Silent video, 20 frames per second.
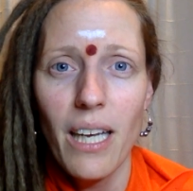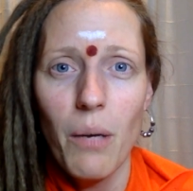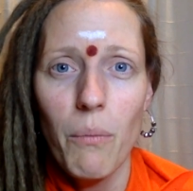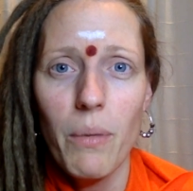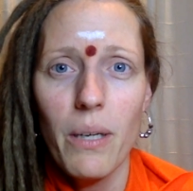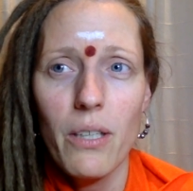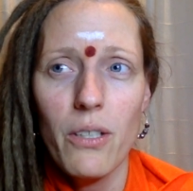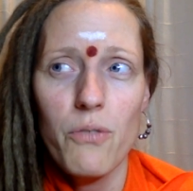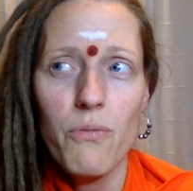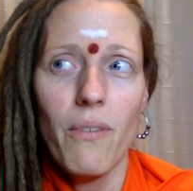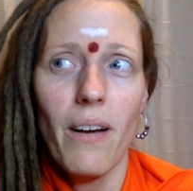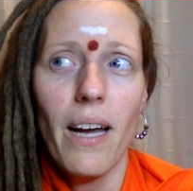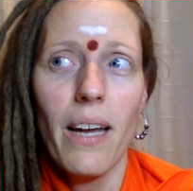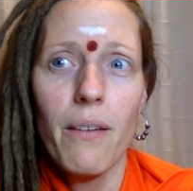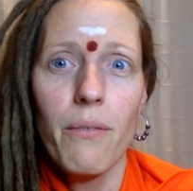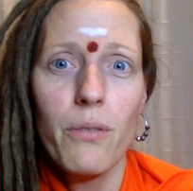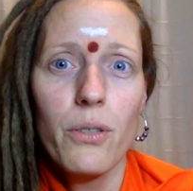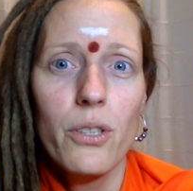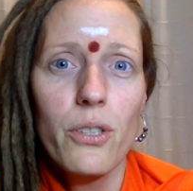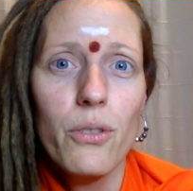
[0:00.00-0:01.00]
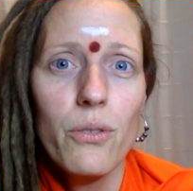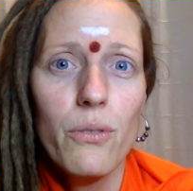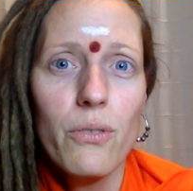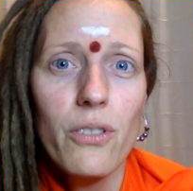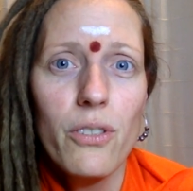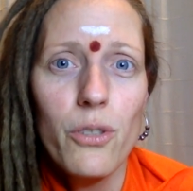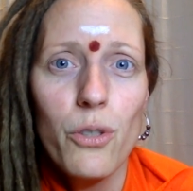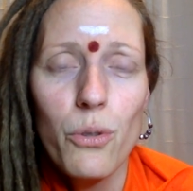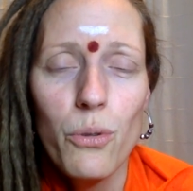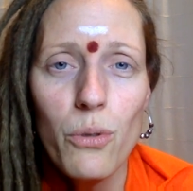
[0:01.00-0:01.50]
Because why would you
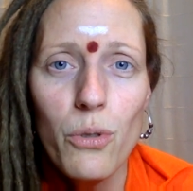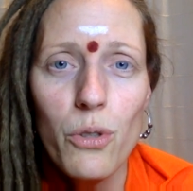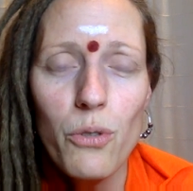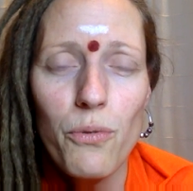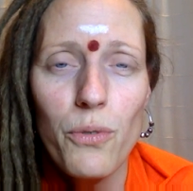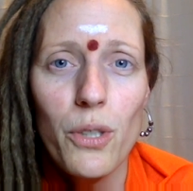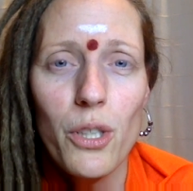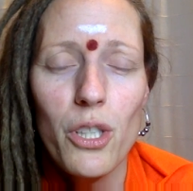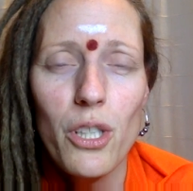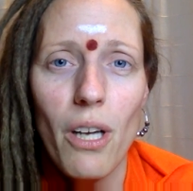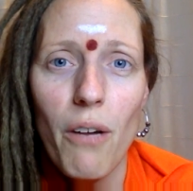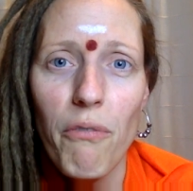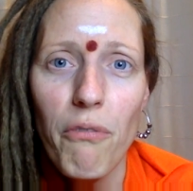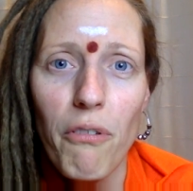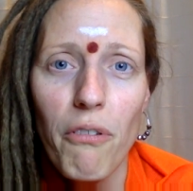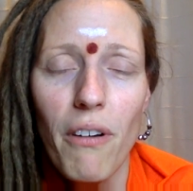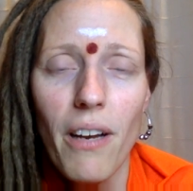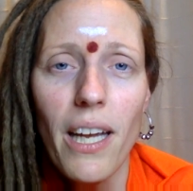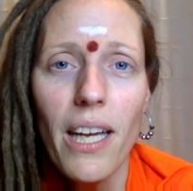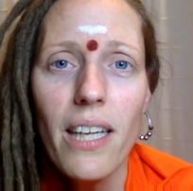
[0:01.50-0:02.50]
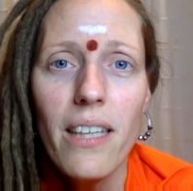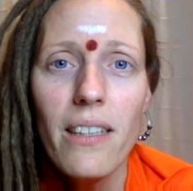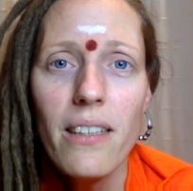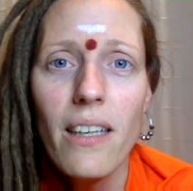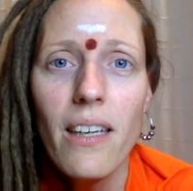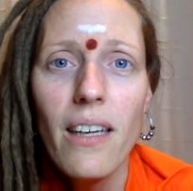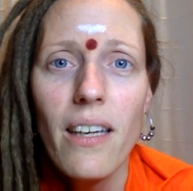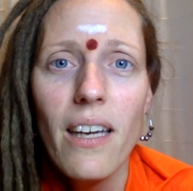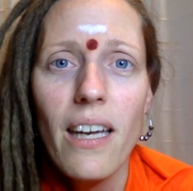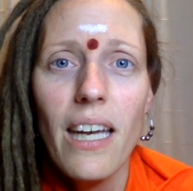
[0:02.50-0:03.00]
choose for suffering
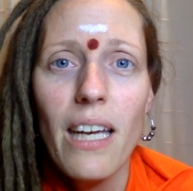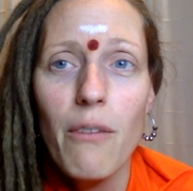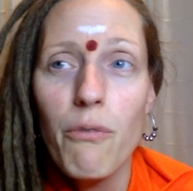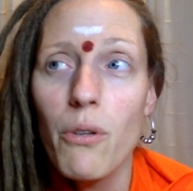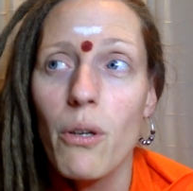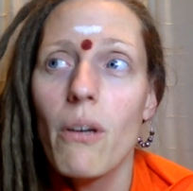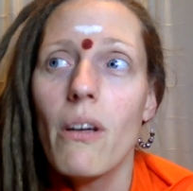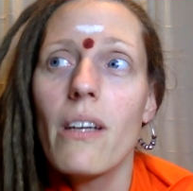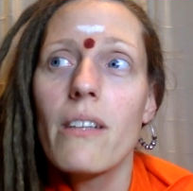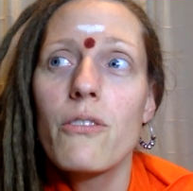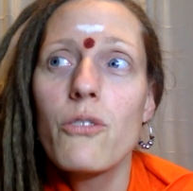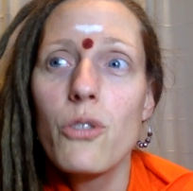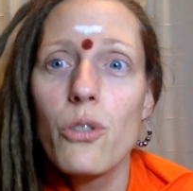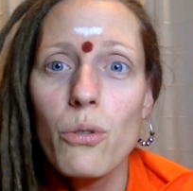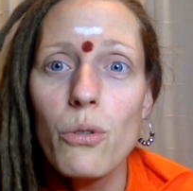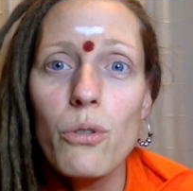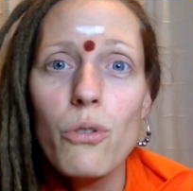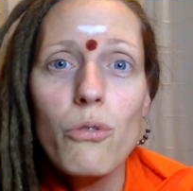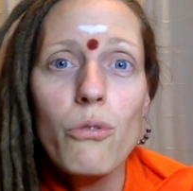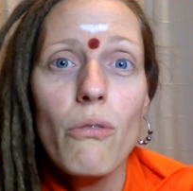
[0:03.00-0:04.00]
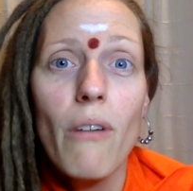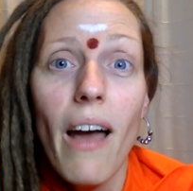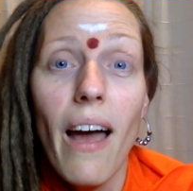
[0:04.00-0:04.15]
if you can choose to